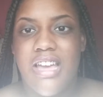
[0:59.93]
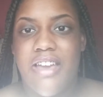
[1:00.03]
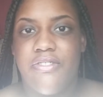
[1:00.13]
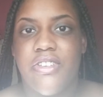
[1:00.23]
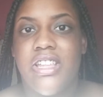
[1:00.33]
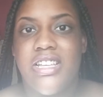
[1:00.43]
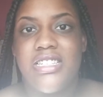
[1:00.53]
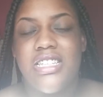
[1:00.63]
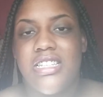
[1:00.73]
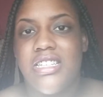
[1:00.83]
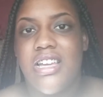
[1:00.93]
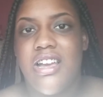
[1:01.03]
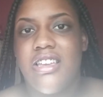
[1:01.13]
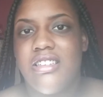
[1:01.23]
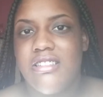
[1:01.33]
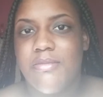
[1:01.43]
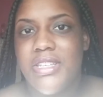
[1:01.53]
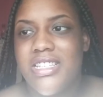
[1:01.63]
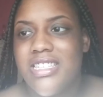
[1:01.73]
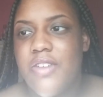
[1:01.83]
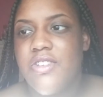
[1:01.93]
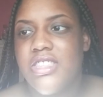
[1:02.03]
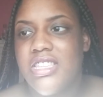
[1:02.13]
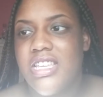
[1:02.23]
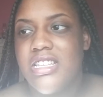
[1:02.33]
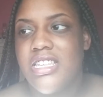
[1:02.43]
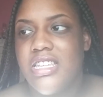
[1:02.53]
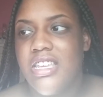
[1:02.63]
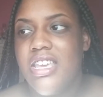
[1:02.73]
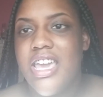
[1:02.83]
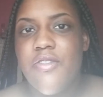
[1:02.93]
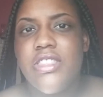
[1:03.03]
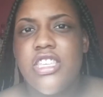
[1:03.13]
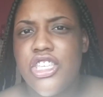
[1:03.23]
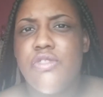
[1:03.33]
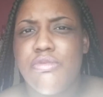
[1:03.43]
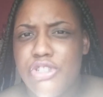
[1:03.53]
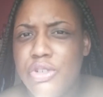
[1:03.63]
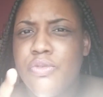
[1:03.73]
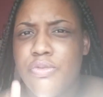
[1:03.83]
I feel like, didn't die, because everything they did, everything you do